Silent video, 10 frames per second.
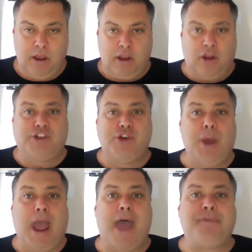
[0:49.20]
because you
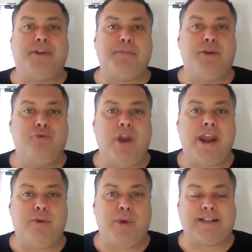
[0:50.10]
have to be
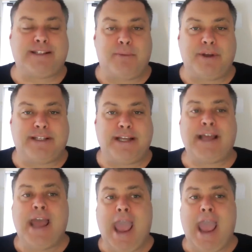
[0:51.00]
ready when someone says,